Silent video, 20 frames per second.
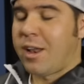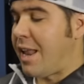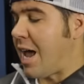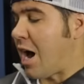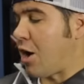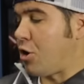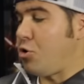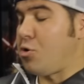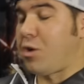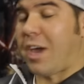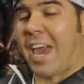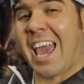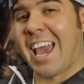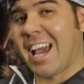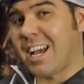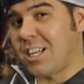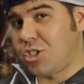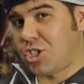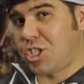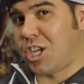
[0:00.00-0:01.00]
Now you
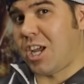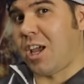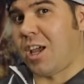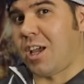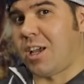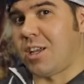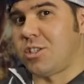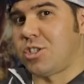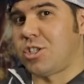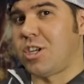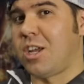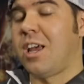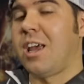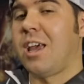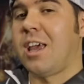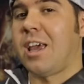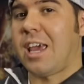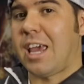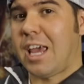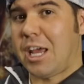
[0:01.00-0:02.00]
can change
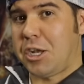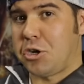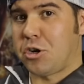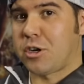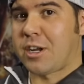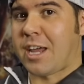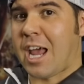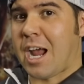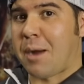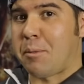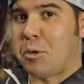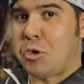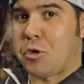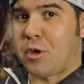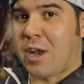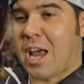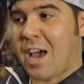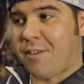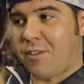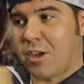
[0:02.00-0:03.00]
in your camera. You
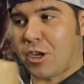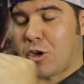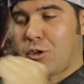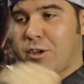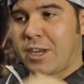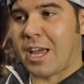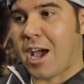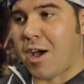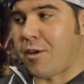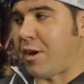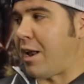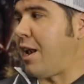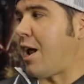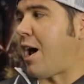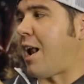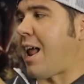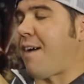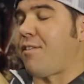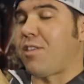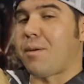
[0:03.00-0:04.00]
can have it go down and
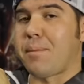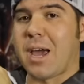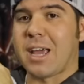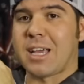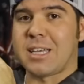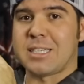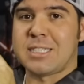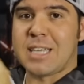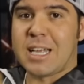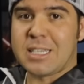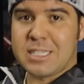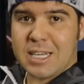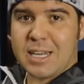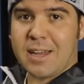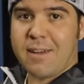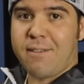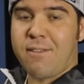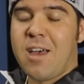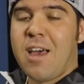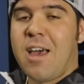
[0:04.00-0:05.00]
not have the mic as
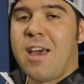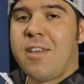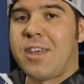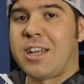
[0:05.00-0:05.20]
sensitive.